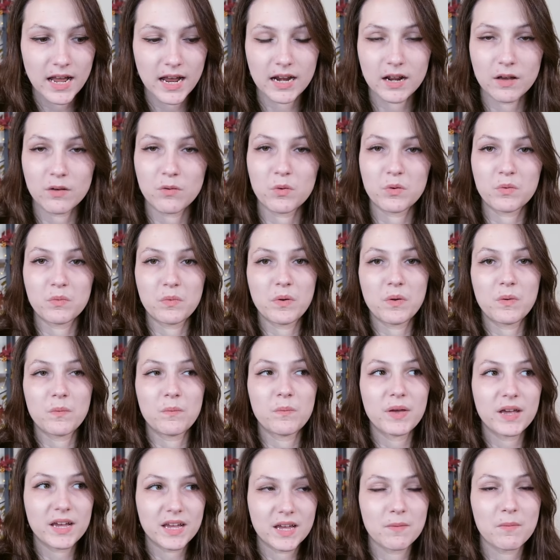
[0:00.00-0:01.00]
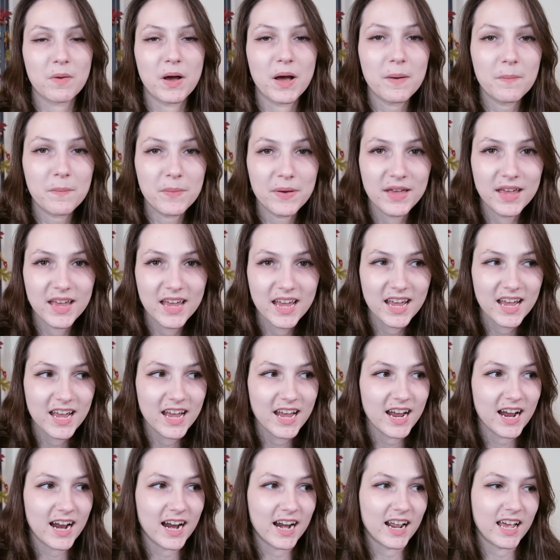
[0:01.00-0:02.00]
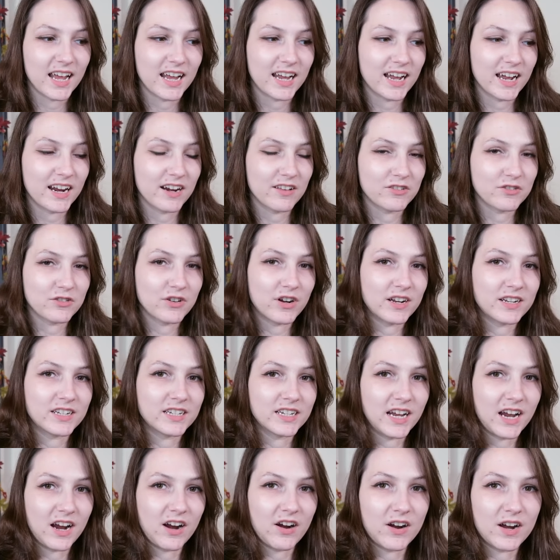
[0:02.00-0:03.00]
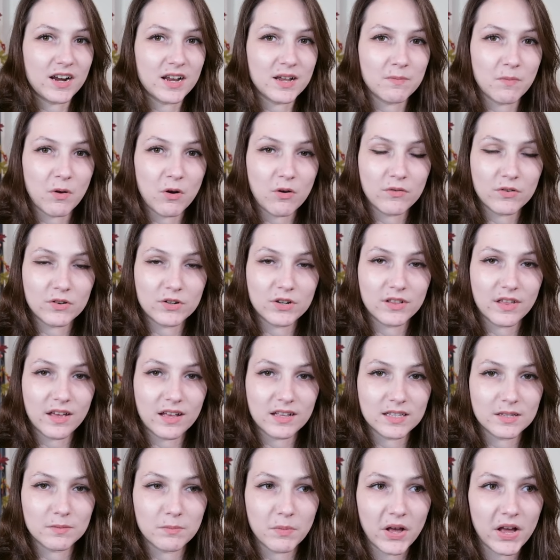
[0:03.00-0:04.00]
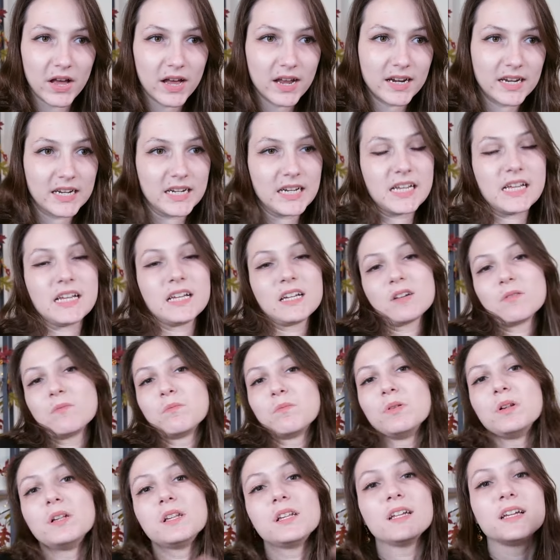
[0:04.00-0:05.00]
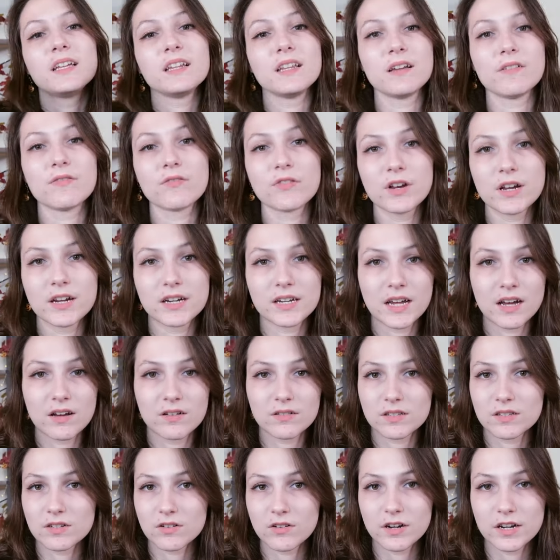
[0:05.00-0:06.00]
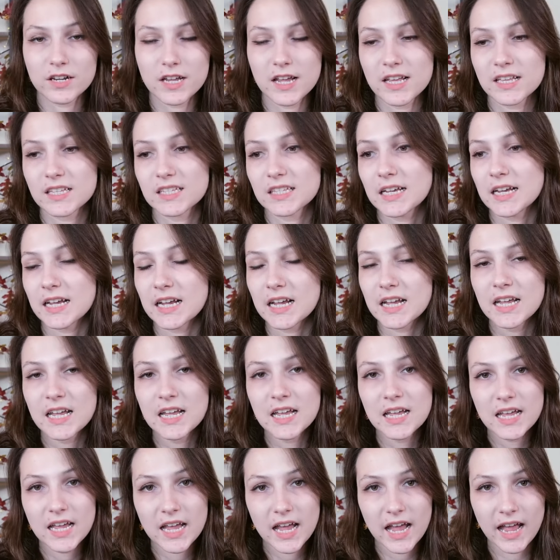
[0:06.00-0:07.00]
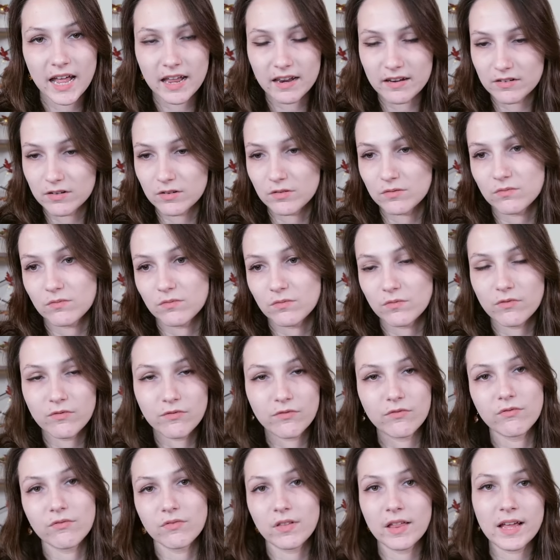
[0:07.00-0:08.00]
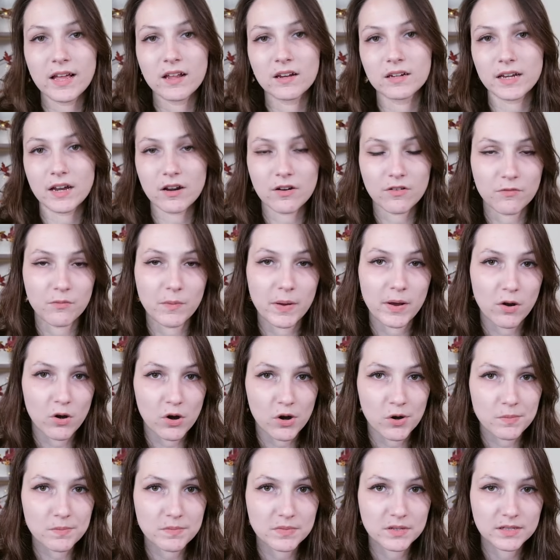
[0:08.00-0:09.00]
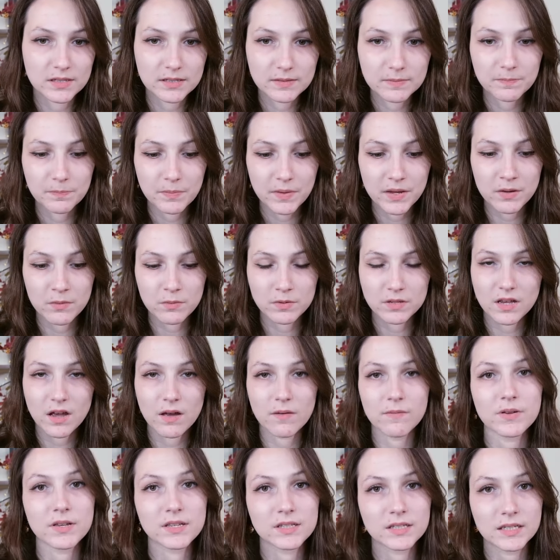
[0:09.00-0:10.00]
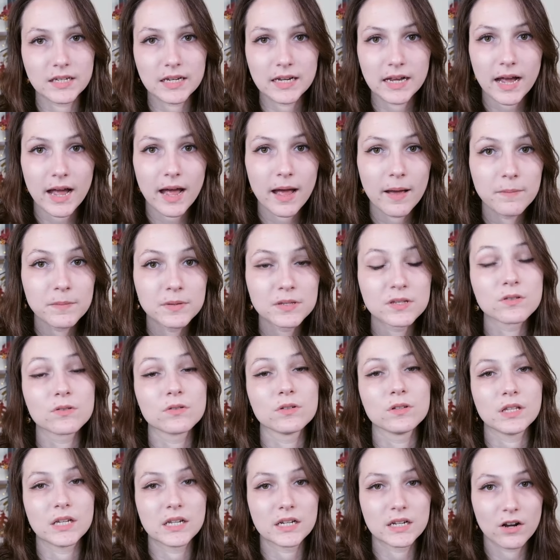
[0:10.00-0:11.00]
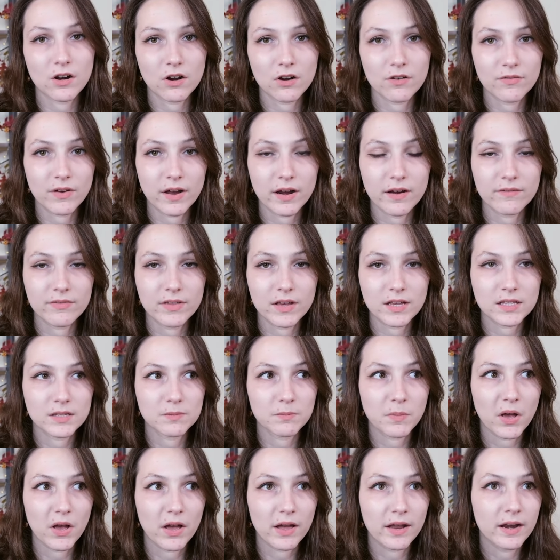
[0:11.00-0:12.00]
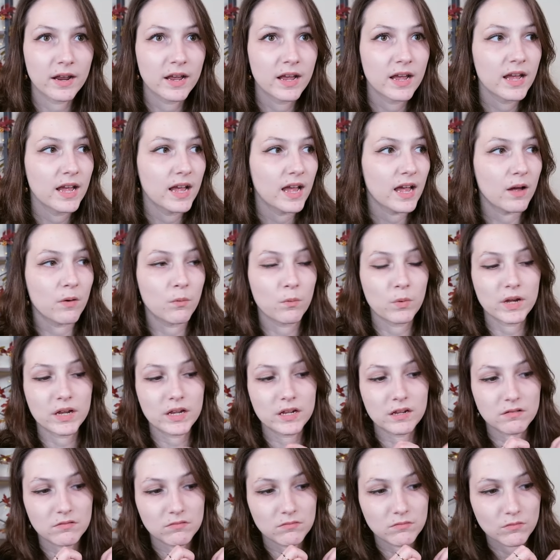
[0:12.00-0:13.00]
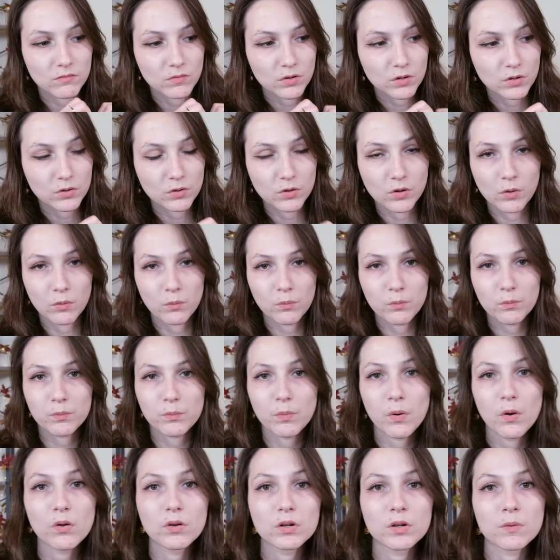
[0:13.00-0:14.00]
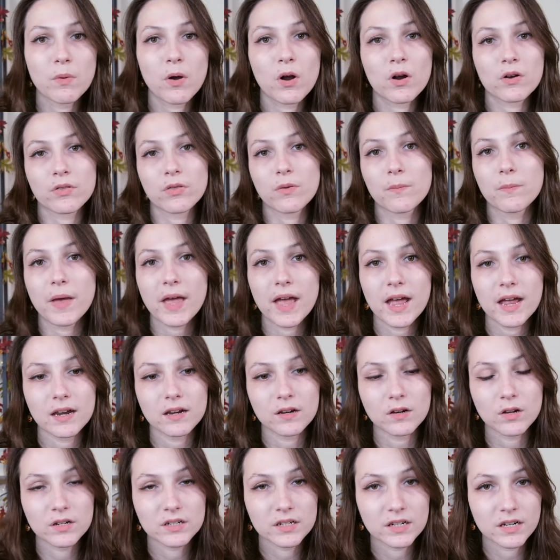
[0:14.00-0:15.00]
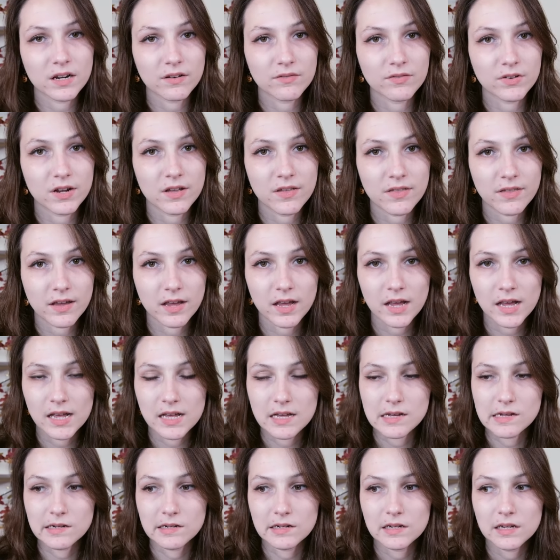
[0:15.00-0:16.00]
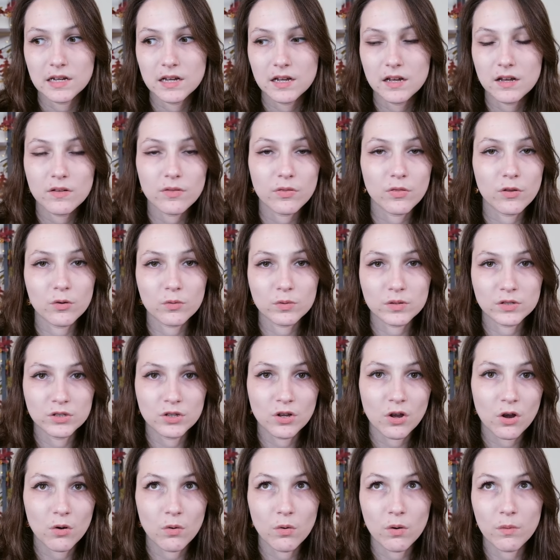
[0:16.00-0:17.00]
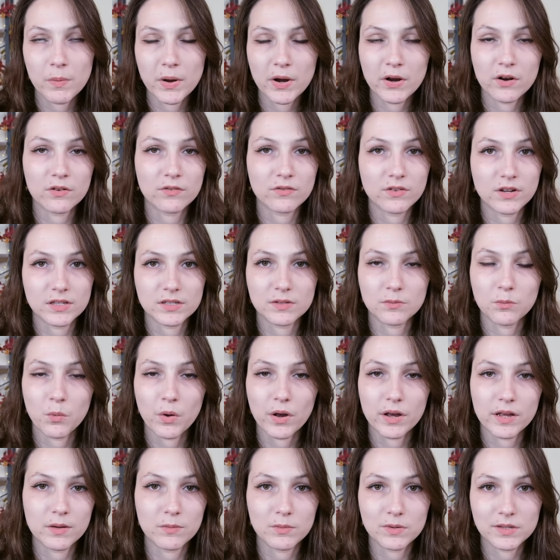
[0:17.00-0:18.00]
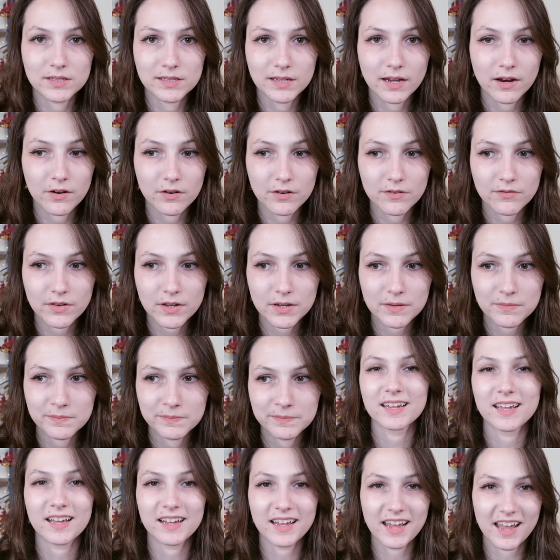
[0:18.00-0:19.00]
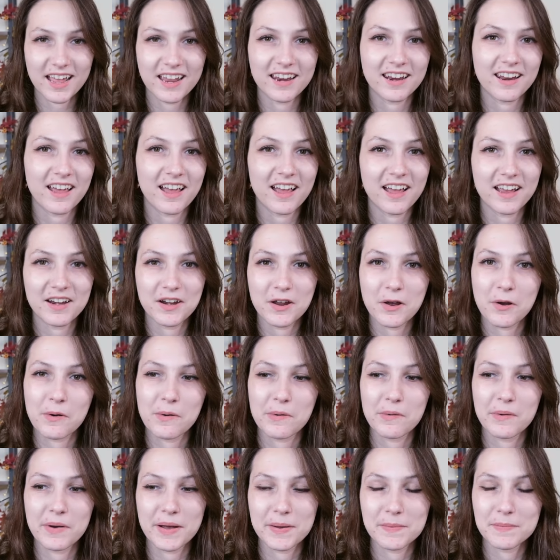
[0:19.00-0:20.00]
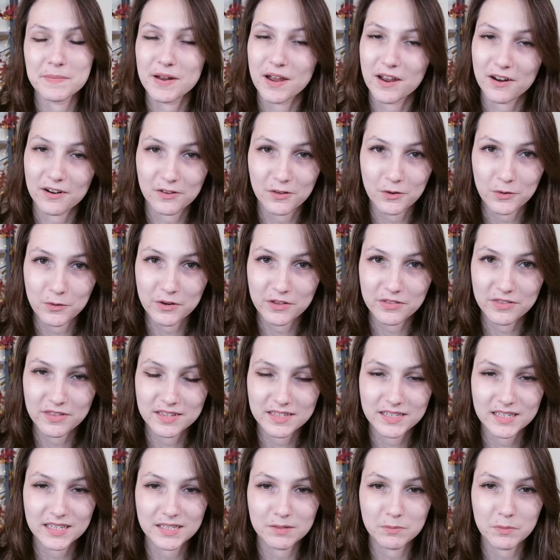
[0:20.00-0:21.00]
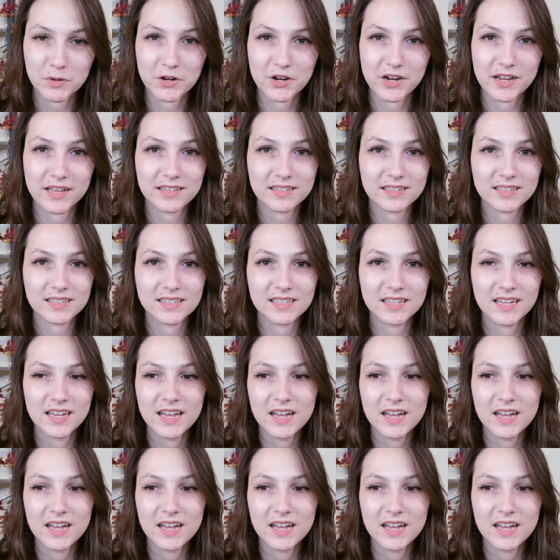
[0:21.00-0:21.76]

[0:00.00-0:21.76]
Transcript: And I would pick him up and I kind of tried to carry him over to that spot, and he completely freaked out, started hissing, and flailed out of my arms. He was obviously absolutely terrified of that spot, and we, you know, pulled apart the bed, looked at everything, and there was no apparent reason why he was scared of it. Again, I know I'm not alone in this experience.